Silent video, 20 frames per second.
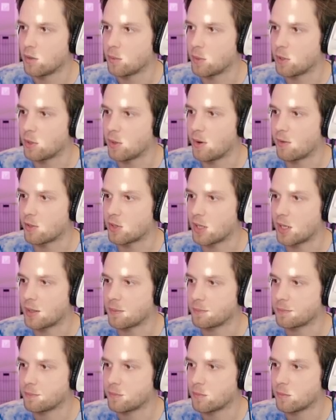We do
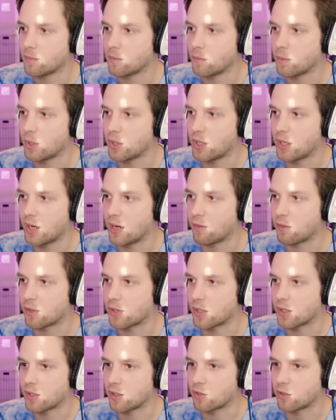everything? We did everything.